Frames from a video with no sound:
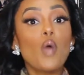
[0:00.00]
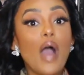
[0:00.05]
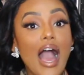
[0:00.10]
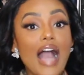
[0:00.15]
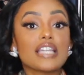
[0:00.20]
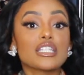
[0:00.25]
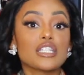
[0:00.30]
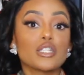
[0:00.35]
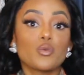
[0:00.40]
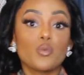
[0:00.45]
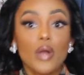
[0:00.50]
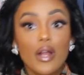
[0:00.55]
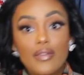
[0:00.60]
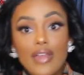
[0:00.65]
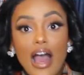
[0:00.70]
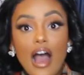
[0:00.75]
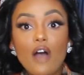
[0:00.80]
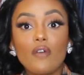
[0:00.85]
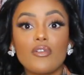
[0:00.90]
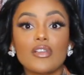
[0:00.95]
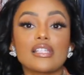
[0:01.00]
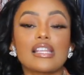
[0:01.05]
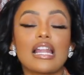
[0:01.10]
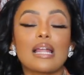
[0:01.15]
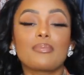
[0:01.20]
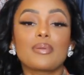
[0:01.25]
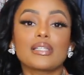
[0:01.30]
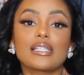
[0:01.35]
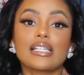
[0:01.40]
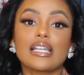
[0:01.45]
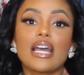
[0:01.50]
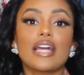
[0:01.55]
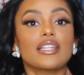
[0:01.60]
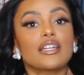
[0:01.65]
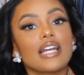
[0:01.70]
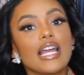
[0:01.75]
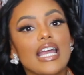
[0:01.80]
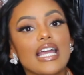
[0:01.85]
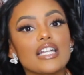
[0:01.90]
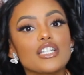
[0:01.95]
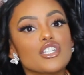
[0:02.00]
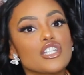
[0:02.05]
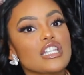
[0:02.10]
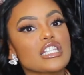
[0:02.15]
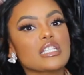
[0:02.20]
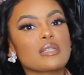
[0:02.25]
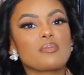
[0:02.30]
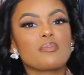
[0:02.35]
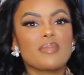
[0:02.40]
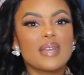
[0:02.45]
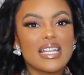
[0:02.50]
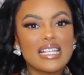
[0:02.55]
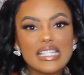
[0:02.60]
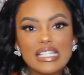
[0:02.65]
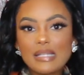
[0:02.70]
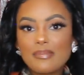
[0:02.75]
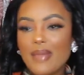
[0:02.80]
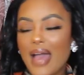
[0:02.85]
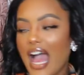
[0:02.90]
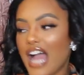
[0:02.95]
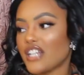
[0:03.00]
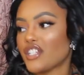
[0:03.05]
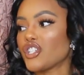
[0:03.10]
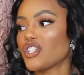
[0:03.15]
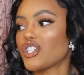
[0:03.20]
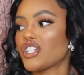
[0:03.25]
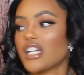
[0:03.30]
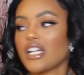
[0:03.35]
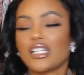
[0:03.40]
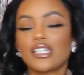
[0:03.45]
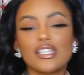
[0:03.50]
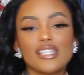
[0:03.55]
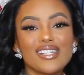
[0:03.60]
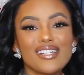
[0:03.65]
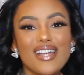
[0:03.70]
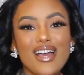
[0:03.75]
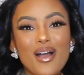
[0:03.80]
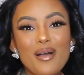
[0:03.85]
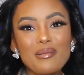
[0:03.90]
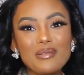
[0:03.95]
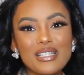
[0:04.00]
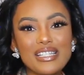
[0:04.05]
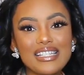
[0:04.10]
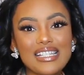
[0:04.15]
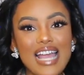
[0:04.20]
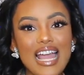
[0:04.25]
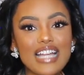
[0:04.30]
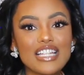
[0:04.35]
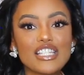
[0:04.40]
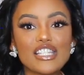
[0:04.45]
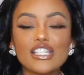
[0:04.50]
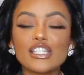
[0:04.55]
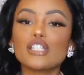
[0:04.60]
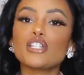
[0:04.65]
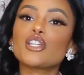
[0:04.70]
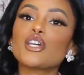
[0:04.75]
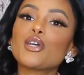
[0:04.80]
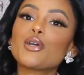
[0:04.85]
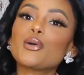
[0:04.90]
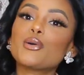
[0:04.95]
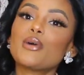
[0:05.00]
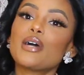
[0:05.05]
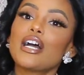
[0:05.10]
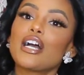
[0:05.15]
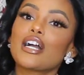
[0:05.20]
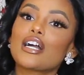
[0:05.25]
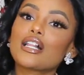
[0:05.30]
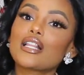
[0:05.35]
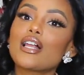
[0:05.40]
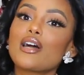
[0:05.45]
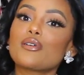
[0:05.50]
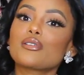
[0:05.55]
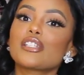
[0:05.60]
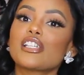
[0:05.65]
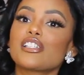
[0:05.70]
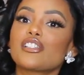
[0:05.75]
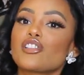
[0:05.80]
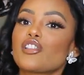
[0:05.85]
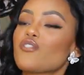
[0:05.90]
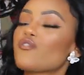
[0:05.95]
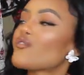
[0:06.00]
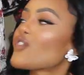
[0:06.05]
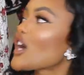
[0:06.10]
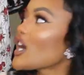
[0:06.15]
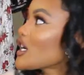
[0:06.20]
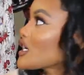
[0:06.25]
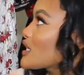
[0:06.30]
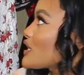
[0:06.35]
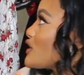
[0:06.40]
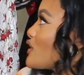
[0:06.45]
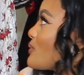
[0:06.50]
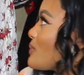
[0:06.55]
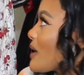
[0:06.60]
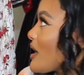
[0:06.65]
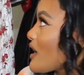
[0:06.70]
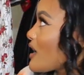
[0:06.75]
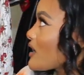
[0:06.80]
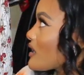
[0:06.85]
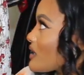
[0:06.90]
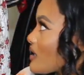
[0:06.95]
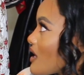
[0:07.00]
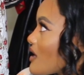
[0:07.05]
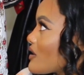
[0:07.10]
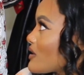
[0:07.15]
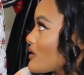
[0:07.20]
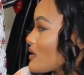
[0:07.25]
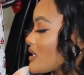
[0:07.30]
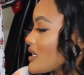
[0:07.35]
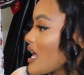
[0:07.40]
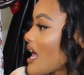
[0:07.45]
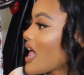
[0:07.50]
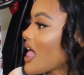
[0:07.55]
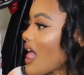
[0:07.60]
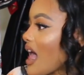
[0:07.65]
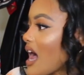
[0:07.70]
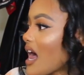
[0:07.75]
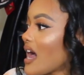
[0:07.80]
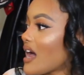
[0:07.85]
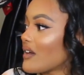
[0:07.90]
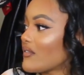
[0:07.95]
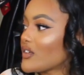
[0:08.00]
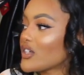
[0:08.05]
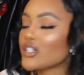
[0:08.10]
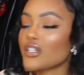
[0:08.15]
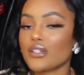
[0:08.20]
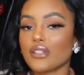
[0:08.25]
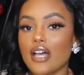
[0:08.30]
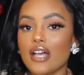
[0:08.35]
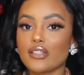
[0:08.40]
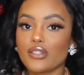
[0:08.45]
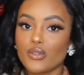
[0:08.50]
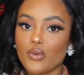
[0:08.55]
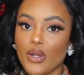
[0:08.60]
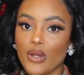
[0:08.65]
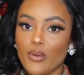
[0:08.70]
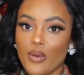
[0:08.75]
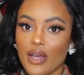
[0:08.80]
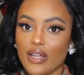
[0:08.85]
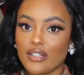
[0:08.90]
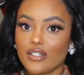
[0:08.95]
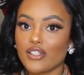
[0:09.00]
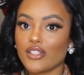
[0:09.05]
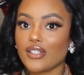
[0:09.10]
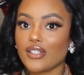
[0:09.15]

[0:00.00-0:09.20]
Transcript: actually wear the outfits that I put together and just mix match and just, you know, just, just new clothes. These are the first new pair of clothes of 2021.